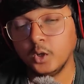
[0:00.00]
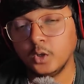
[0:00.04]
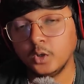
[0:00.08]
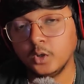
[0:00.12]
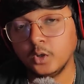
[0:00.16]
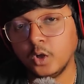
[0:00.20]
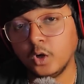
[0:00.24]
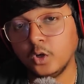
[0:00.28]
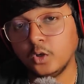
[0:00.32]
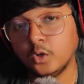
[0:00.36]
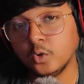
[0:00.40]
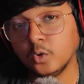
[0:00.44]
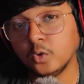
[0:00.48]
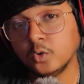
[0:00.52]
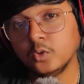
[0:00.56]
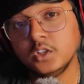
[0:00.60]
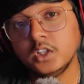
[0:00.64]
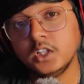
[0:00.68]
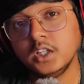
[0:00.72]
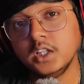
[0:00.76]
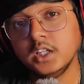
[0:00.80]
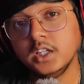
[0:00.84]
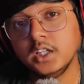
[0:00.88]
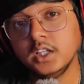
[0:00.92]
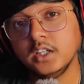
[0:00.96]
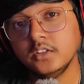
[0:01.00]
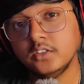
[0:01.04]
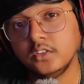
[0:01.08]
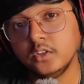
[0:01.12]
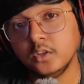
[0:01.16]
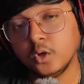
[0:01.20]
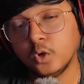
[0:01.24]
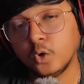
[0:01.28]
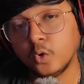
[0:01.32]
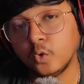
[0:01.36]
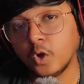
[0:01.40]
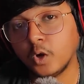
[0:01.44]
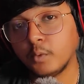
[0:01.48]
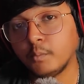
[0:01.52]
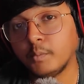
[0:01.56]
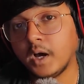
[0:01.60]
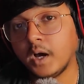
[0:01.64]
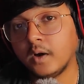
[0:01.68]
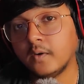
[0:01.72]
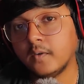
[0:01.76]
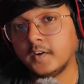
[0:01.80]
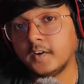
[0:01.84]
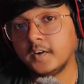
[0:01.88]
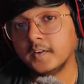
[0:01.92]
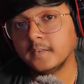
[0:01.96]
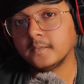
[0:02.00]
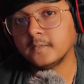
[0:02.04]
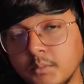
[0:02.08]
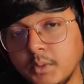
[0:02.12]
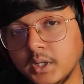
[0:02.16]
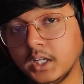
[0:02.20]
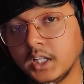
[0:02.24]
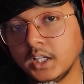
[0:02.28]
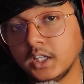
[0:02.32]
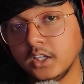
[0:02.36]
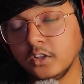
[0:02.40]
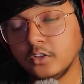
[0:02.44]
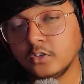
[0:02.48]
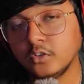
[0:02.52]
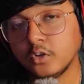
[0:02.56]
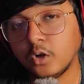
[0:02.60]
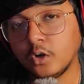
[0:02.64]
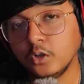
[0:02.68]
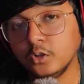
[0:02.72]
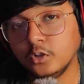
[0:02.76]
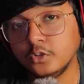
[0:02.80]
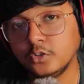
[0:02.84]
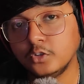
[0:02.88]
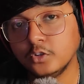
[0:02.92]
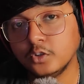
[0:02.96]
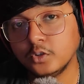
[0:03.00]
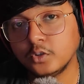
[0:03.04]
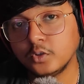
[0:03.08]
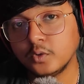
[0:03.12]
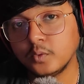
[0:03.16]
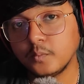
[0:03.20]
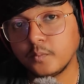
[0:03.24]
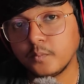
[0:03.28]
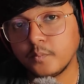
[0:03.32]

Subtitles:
not only is he overpowered, but he's also